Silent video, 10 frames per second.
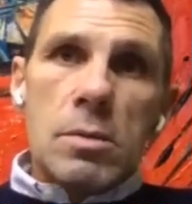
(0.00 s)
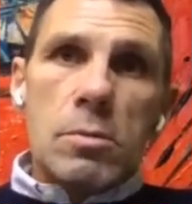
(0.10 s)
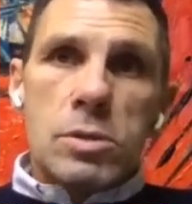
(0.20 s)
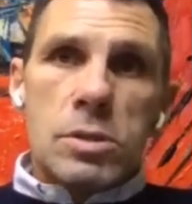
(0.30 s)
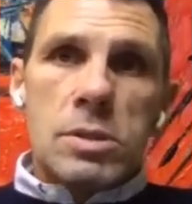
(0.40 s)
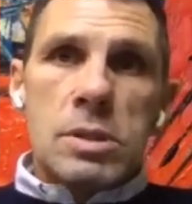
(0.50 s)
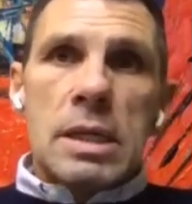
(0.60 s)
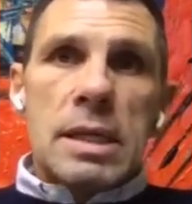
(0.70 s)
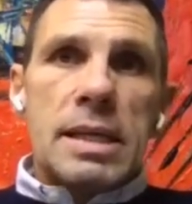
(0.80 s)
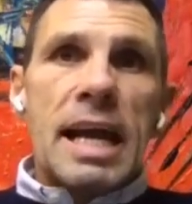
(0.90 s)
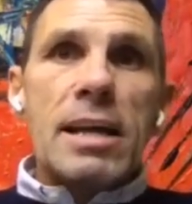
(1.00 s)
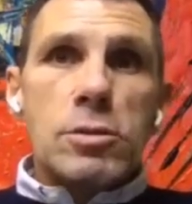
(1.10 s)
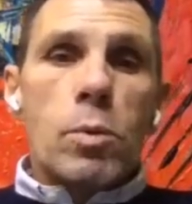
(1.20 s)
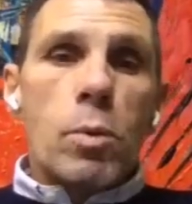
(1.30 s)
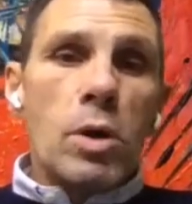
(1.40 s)
it was
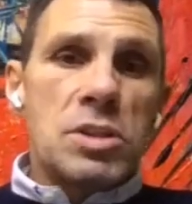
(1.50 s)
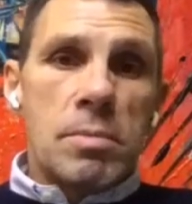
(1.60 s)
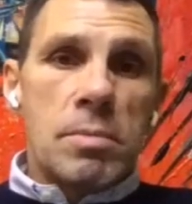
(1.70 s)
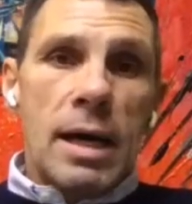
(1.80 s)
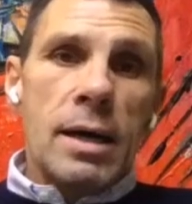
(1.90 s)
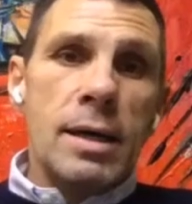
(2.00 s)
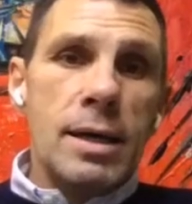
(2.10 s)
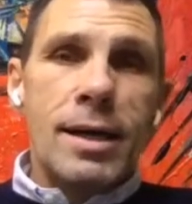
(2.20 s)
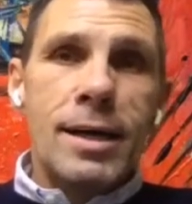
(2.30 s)
nice to watch him, but